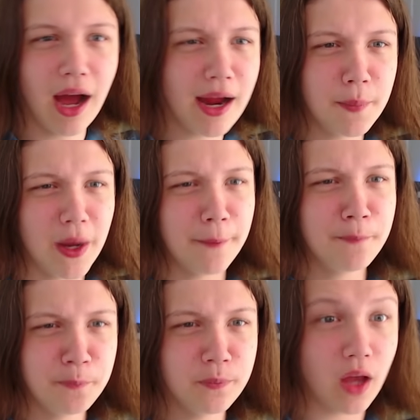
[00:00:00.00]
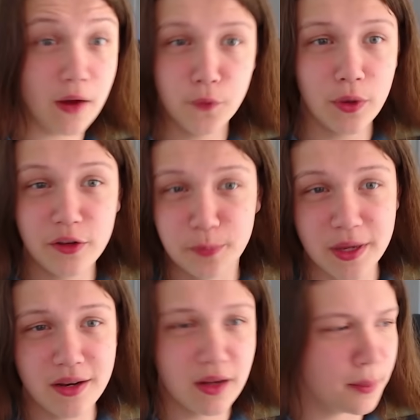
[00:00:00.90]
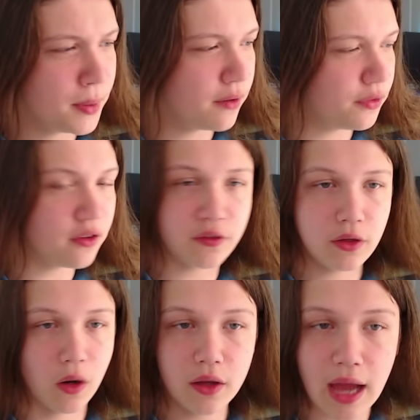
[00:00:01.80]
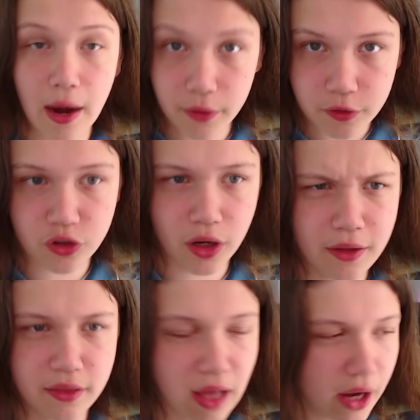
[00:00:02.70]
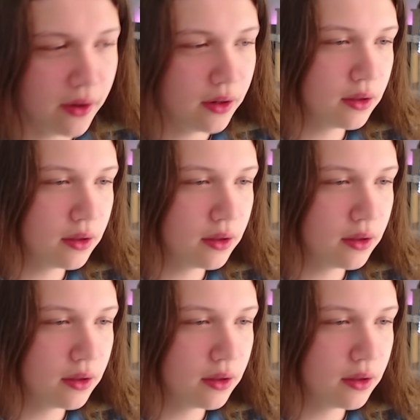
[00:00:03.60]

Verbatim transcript: I am um I've always been a bit of this you know caricature that